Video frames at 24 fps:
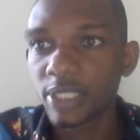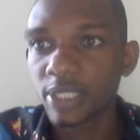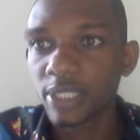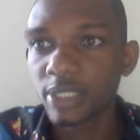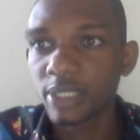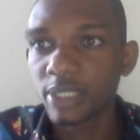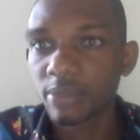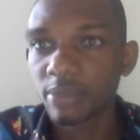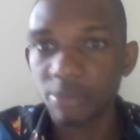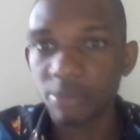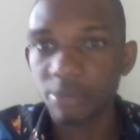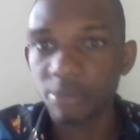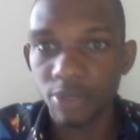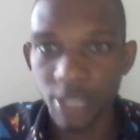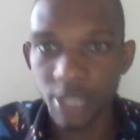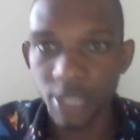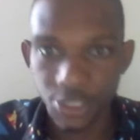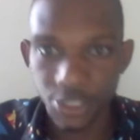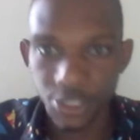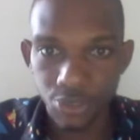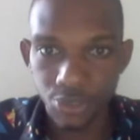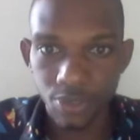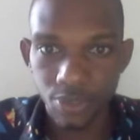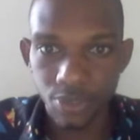border
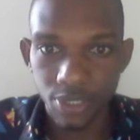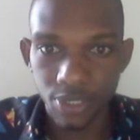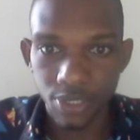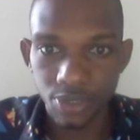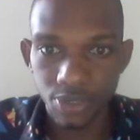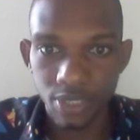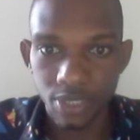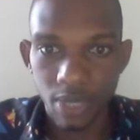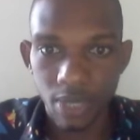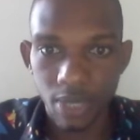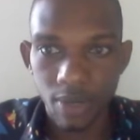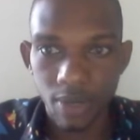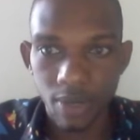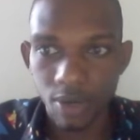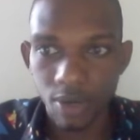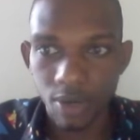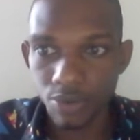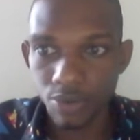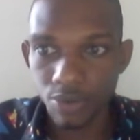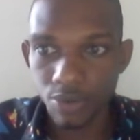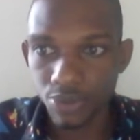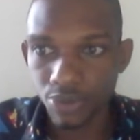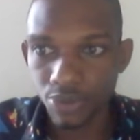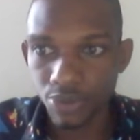showing during our
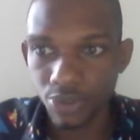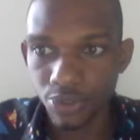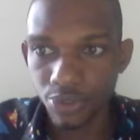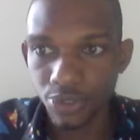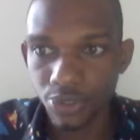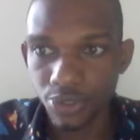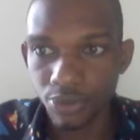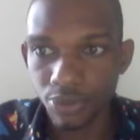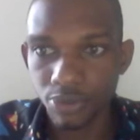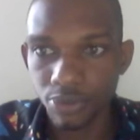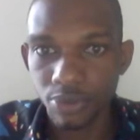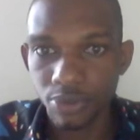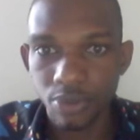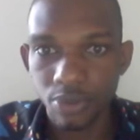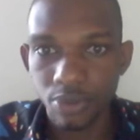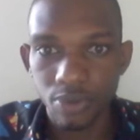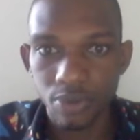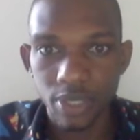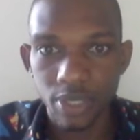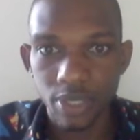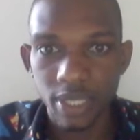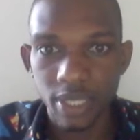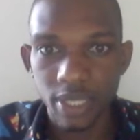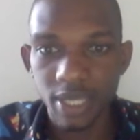construction.
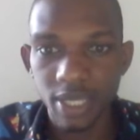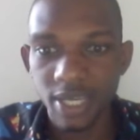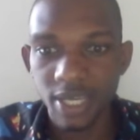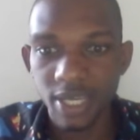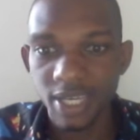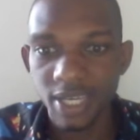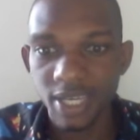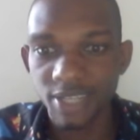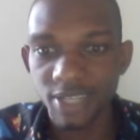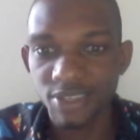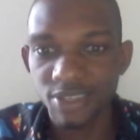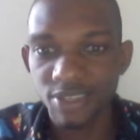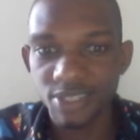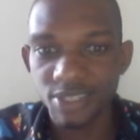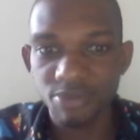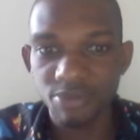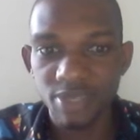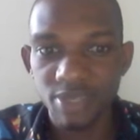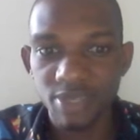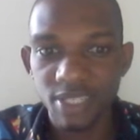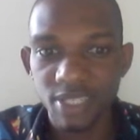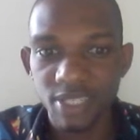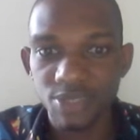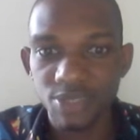Okay, it doesn't
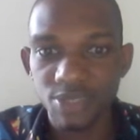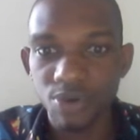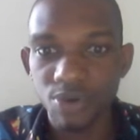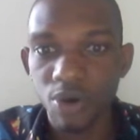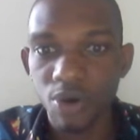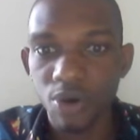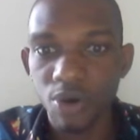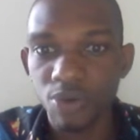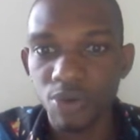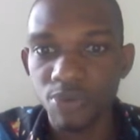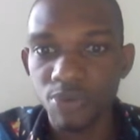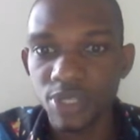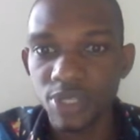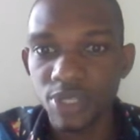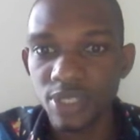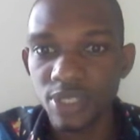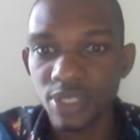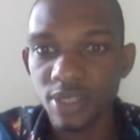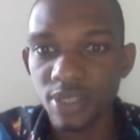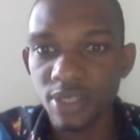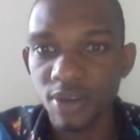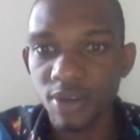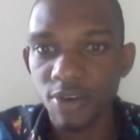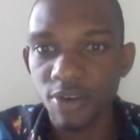mean it will always
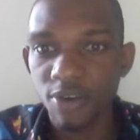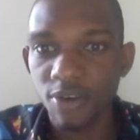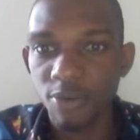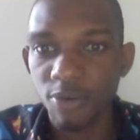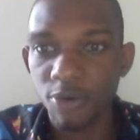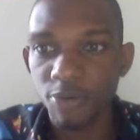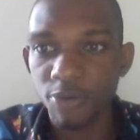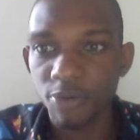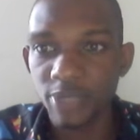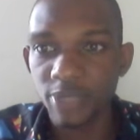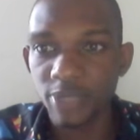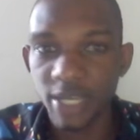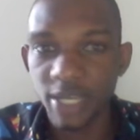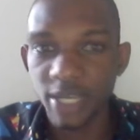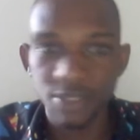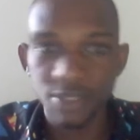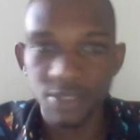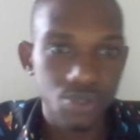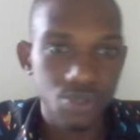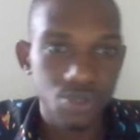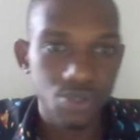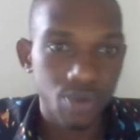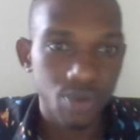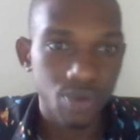come up. They are
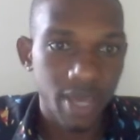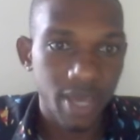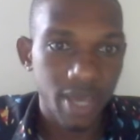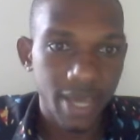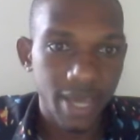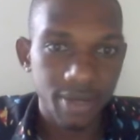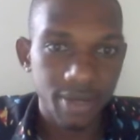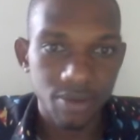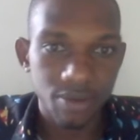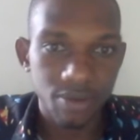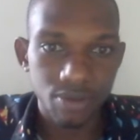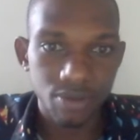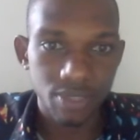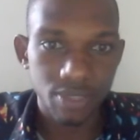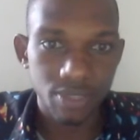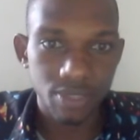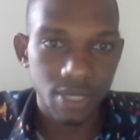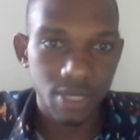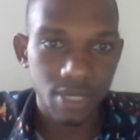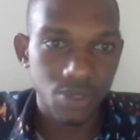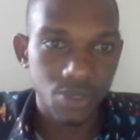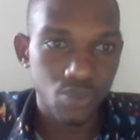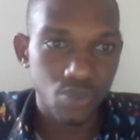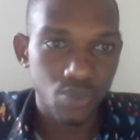just to guide us or
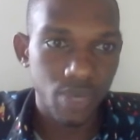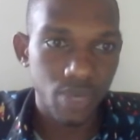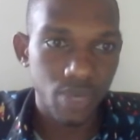tell us where